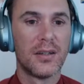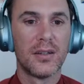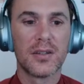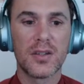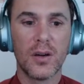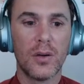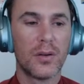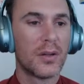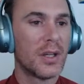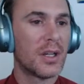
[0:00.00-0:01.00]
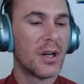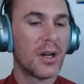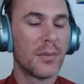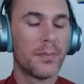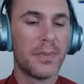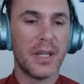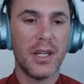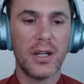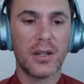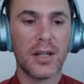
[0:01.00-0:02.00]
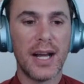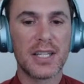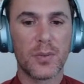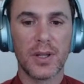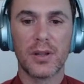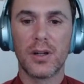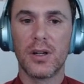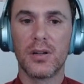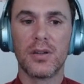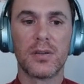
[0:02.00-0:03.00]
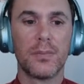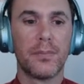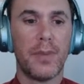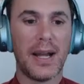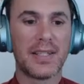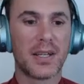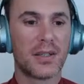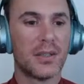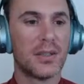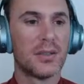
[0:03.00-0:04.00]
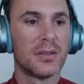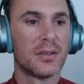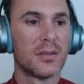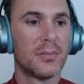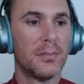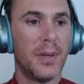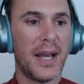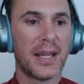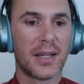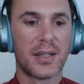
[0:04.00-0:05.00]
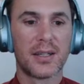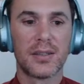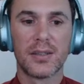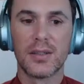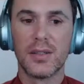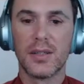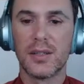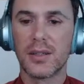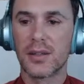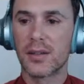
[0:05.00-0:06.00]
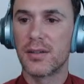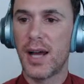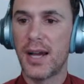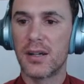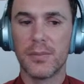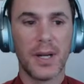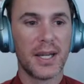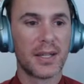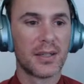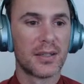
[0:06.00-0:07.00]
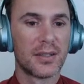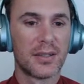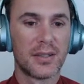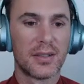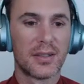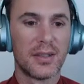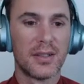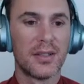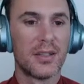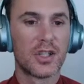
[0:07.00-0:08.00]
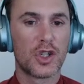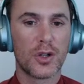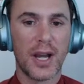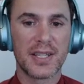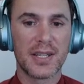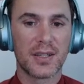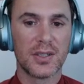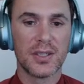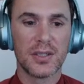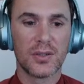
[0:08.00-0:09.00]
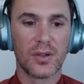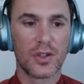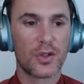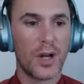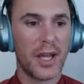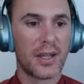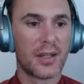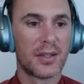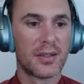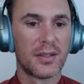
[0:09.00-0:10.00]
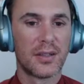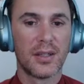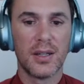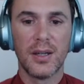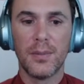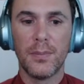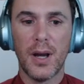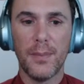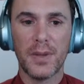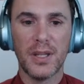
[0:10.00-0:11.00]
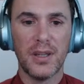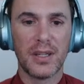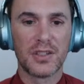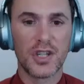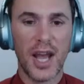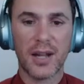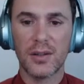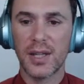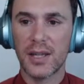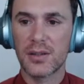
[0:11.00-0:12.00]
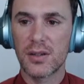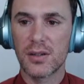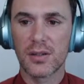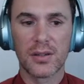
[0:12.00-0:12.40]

So in our beginner class, we learned bicycle, bike, glider bike, tricycle or trike, pumpkin and jack-o'-lantern.